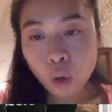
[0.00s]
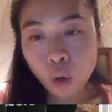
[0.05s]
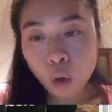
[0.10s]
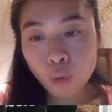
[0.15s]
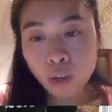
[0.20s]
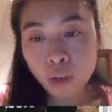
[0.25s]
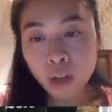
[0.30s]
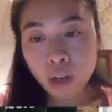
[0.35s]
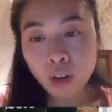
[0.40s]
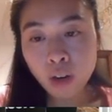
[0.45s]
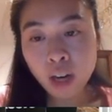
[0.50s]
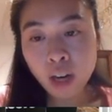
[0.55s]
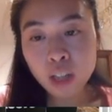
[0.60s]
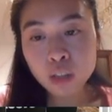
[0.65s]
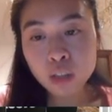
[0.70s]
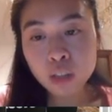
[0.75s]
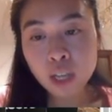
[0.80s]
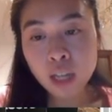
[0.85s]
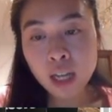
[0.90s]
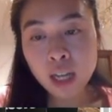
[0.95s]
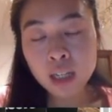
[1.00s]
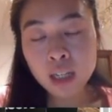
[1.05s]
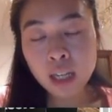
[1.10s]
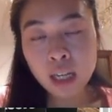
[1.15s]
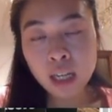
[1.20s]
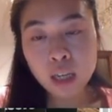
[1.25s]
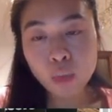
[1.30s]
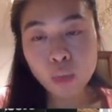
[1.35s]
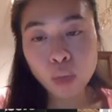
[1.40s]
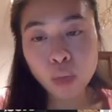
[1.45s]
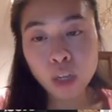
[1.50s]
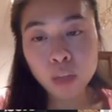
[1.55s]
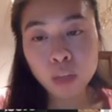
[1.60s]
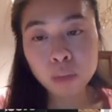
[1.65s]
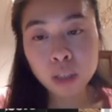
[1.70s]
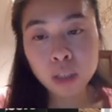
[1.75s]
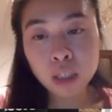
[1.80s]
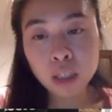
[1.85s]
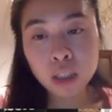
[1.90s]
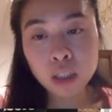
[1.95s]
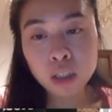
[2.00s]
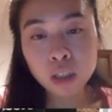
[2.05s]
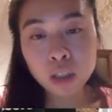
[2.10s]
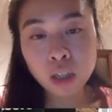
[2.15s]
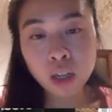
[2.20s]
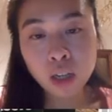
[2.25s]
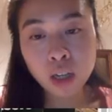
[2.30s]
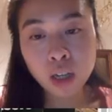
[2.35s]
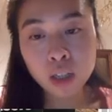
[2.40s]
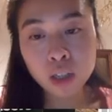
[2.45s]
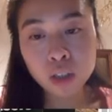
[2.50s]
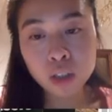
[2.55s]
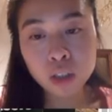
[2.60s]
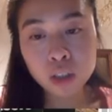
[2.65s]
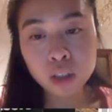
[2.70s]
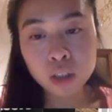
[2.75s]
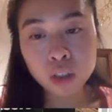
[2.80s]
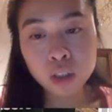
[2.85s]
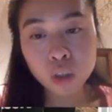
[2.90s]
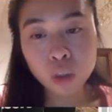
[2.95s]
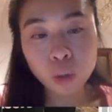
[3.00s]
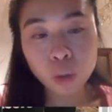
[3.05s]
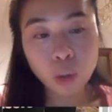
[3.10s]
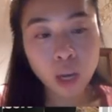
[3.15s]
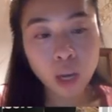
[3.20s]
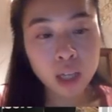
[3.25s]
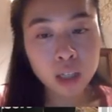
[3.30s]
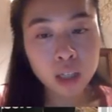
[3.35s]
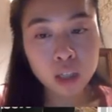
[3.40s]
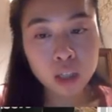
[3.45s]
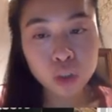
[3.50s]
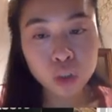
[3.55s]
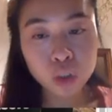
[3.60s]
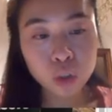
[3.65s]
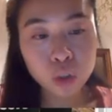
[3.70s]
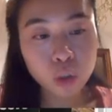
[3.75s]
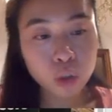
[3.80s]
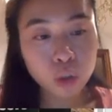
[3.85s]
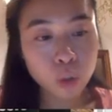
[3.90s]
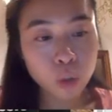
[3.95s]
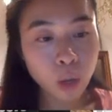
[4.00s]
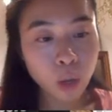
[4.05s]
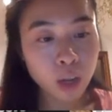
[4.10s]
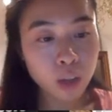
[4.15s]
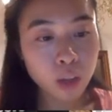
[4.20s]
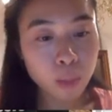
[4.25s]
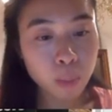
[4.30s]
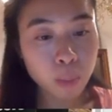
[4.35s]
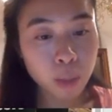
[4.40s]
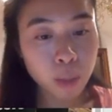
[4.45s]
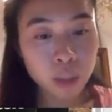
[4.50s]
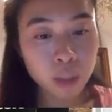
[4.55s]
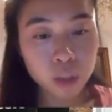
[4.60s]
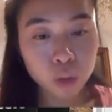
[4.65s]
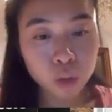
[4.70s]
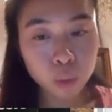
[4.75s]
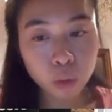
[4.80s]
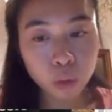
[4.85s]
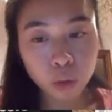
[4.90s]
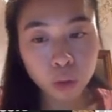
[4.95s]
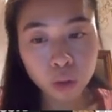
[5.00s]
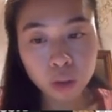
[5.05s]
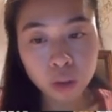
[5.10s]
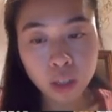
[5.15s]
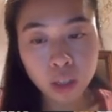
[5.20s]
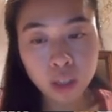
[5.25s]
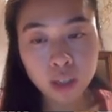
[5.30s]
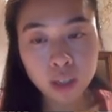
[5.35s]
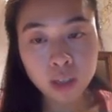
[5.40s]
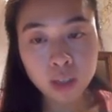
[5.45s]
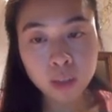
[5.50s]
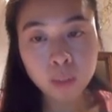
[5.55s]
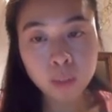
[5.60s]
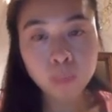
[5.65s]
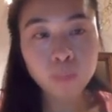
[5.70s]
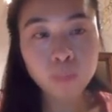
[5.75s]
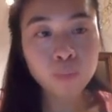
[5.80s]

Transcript: Over here, I just added any random link just so I can show you how the buttons will look like.